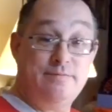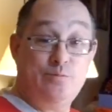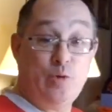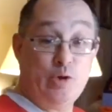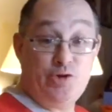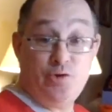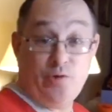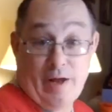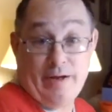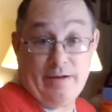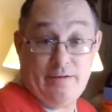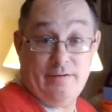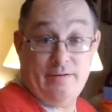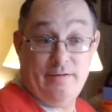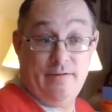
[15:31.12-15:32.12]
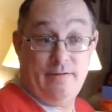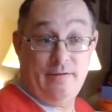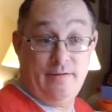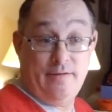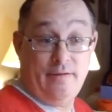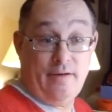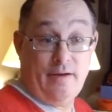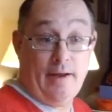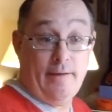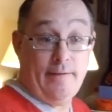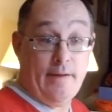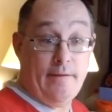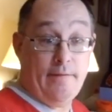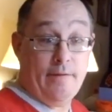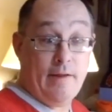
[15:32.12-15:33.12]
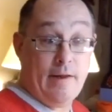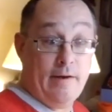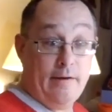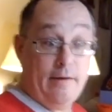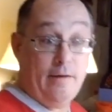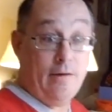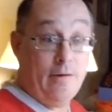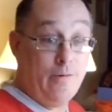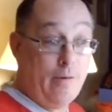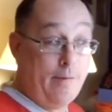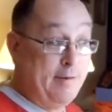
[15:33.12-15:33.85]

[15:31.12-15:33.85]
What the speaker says: what you like. And then you know,